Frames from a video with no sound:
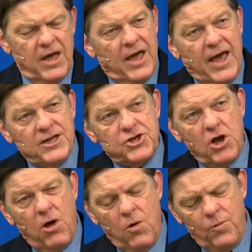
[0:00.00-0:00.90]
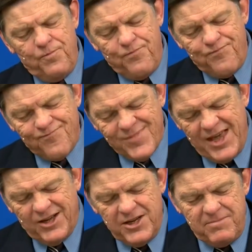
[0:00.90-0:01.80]
And so he
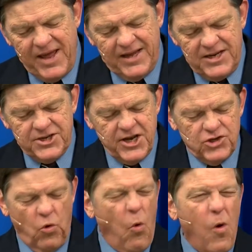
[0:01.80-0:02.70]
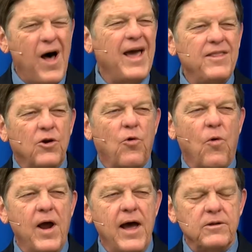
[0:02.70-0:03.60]
couldn't make any sense why the
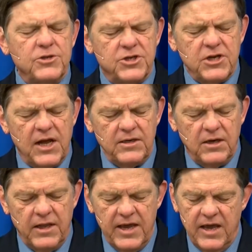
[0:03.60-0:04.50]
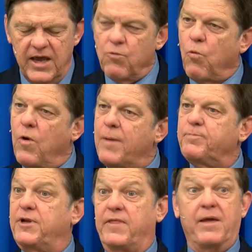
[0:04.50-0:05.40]
crowd suddenly
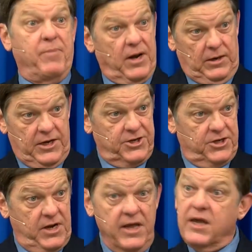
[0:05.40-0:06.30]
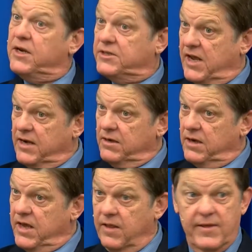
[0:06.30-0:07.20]
erupted. They'd been listening
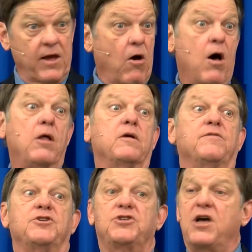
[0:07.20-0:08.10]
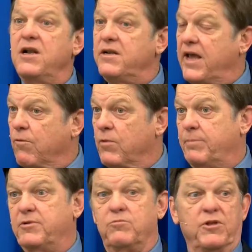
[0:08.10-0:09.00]
intently, and then all of a sudden they
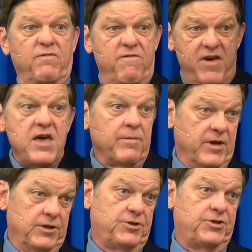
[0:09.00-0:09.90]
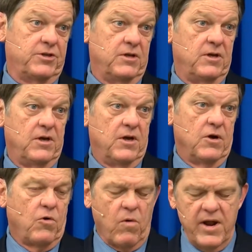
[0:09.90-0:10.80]
erupted with vehemence,
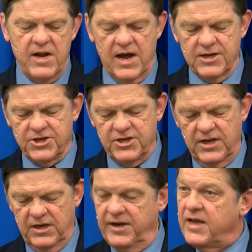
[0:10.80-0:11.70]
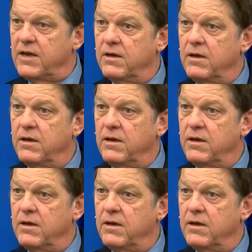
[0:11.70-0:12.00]
great hostility.